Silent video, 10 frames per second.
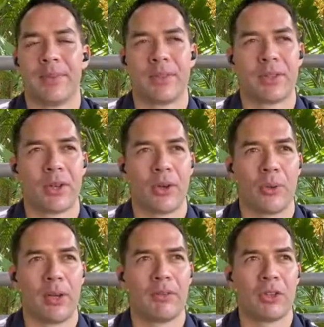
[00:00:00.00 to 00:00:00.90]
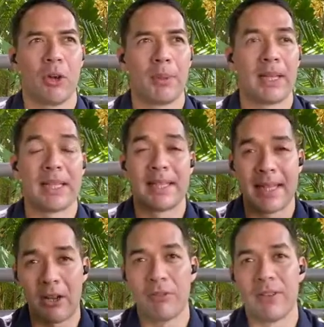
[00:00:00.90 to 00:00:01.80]
So if the topic
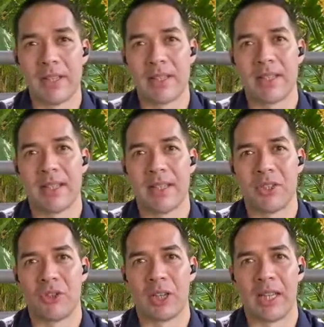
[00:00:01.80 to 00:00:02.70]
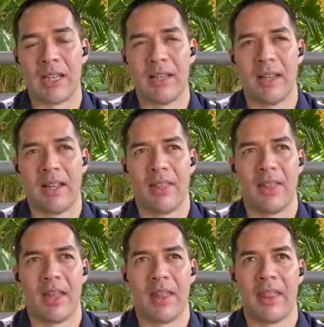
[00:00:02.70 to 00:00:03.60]
itself is tricky,
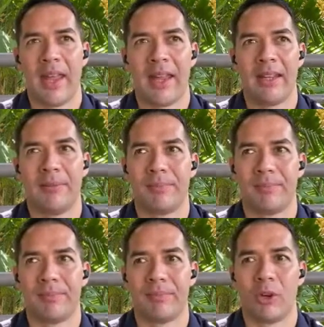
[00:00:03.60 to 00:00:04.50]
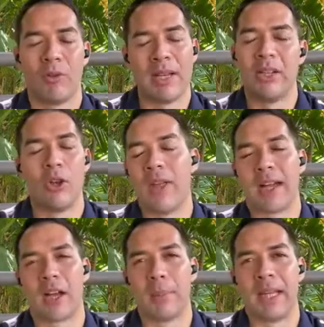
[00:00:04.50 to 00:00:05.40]
then they already know
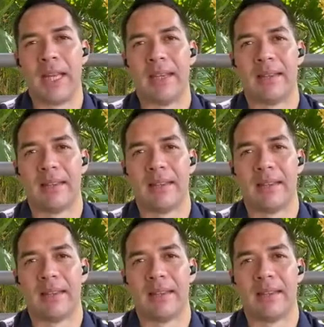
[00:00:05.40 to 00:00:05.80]
that coming in.